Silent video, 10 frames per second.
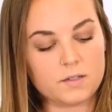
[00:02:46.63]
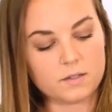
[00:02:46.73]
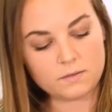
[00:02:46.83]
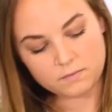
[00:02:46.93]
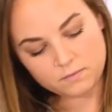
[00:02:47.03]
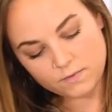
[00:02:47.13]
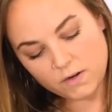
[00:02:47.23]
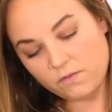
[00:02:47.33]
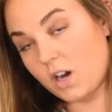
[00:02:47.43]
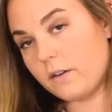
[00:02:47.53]
If you
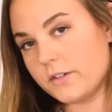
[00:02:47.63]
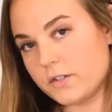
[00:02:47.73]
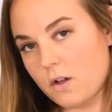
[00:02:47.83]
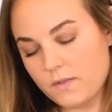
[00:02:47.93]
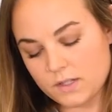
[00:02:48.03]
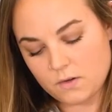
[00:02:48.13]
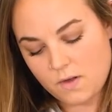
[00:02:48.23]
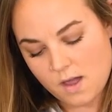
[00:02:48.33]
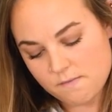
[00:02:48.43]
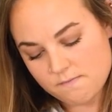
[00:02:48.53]
have regular salt, that's
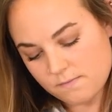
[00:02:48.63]
okay.